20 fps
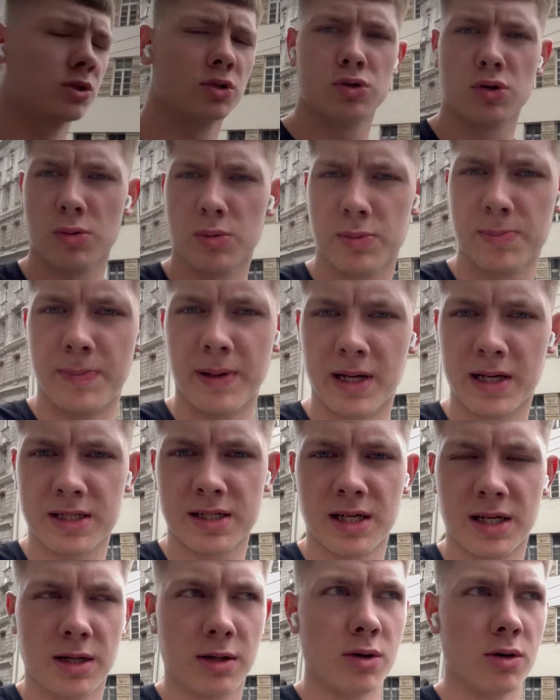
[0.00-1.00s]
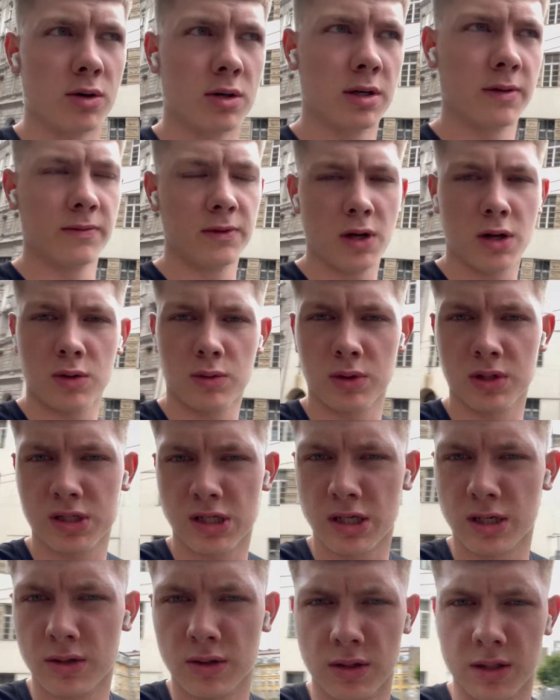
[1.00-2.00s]
Europe's biggest synagogue, and if you don't know what
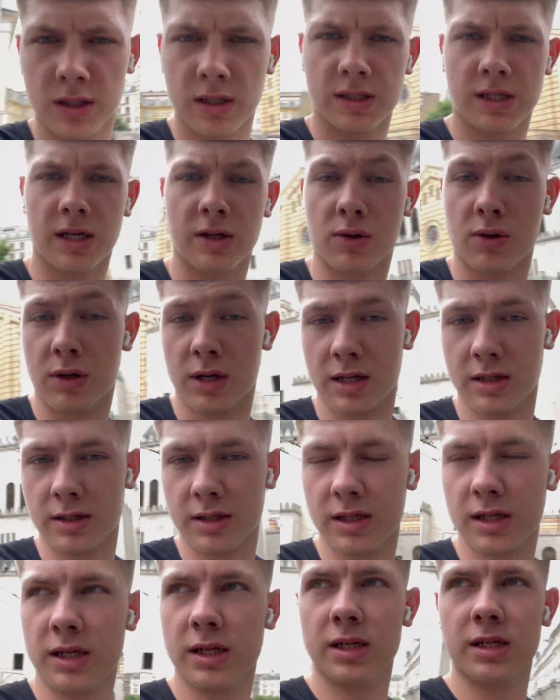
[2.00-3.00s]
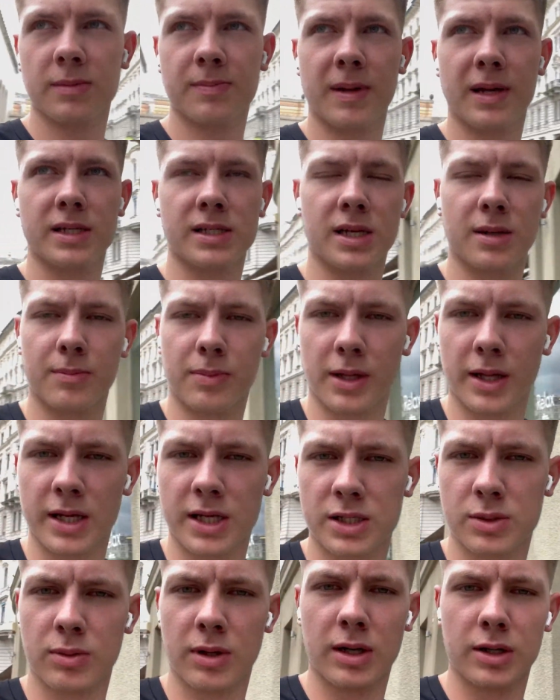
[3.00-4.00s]
a synagogue is basically a
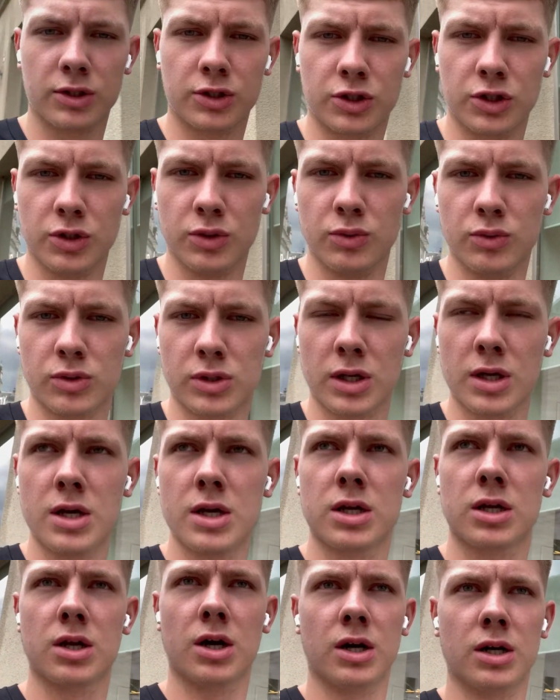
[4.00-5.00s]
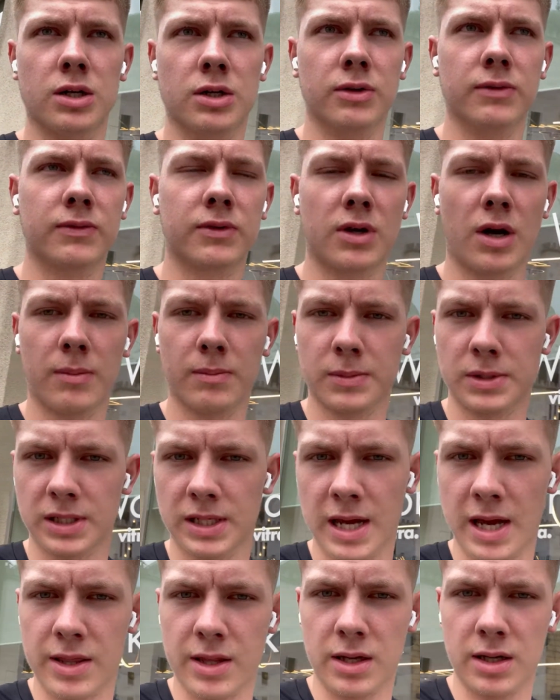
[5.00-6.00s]
place where Jews kind of come
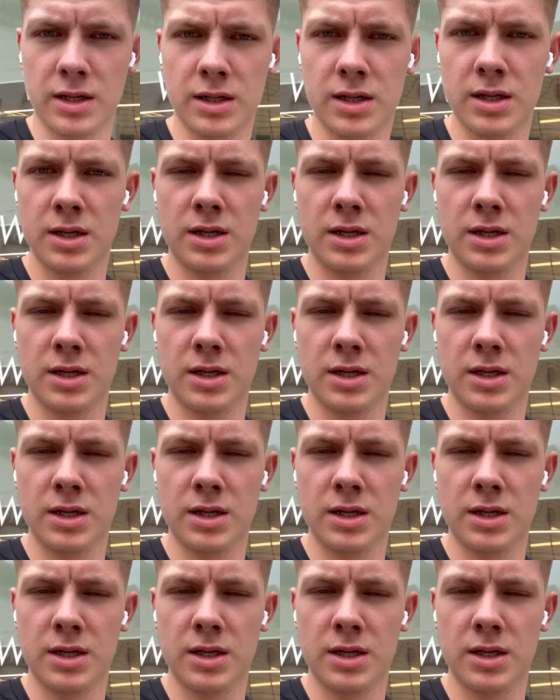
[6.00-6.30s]
together